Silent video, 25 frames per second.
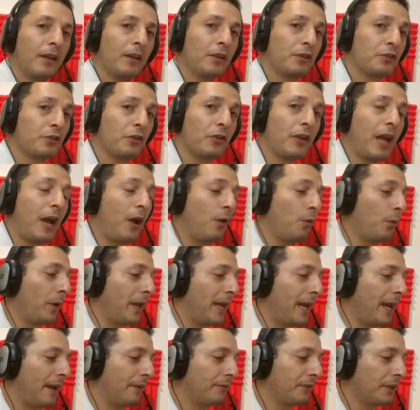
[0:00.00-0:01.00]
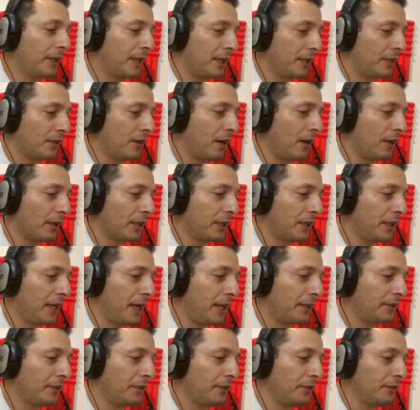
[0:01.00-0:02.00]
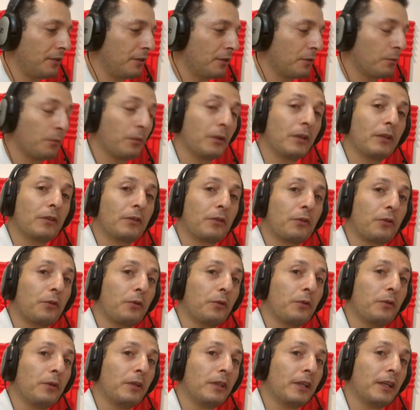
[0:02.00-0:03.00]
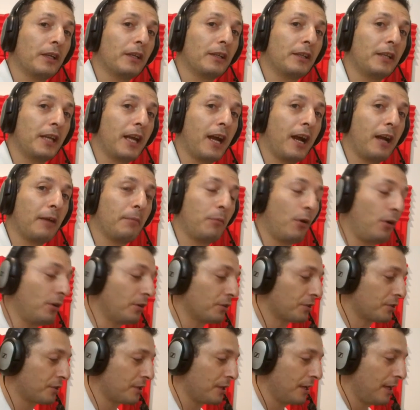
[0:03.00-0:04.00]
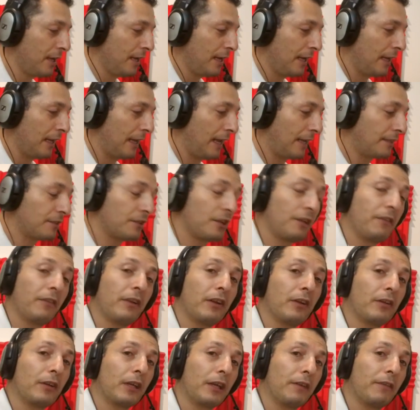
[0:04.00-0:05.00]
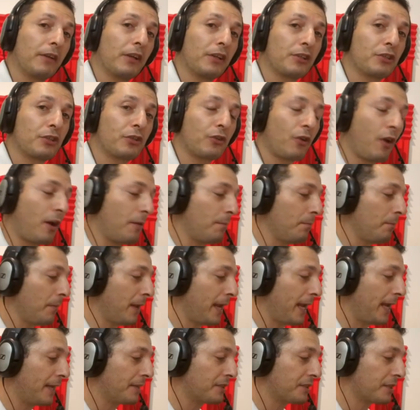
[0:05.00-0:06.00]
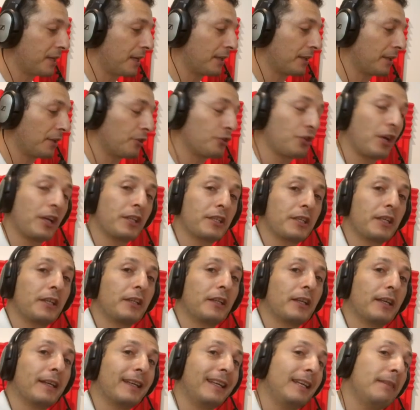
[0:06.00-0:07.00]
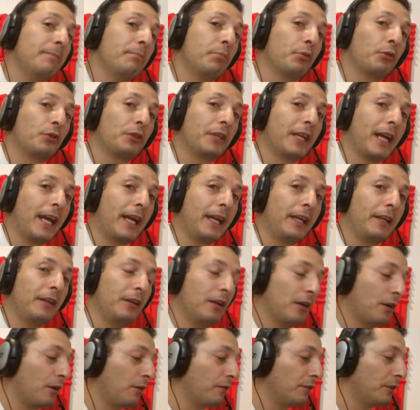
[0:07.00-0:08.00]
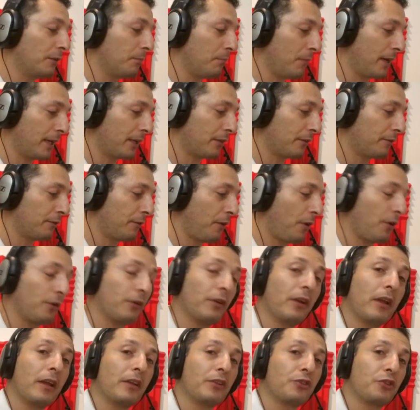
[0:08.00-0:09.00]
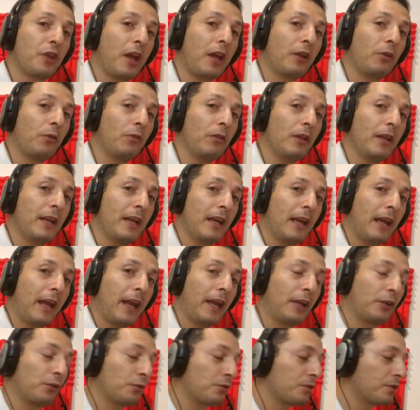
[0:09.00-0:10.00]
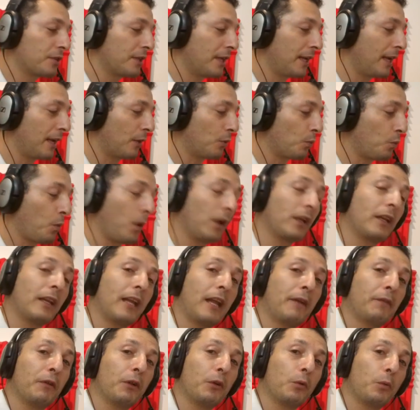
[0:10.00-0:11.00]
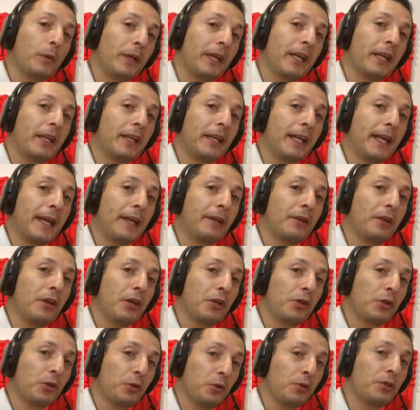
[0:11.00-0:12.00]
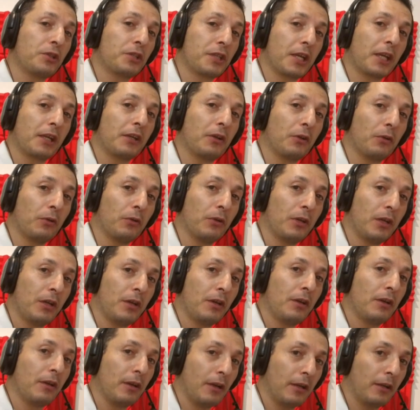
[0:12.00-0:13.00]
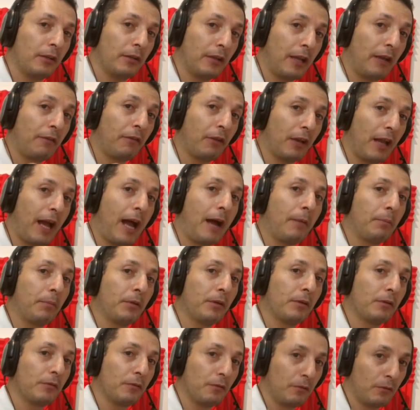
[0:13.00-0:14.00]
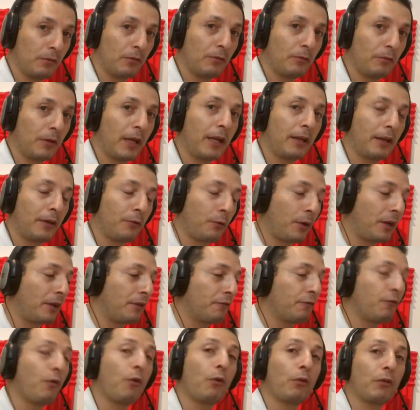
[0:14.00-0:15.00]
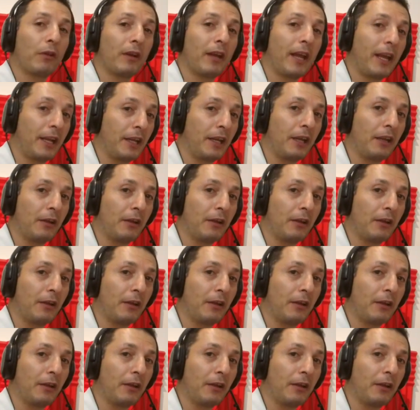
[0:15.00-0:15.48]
So now we have the guitar connected through the DI box. Let's give it a strum and start adjusting the input gain of the microphone channel, and to see at what level we're gonna get good signal level up, ready for any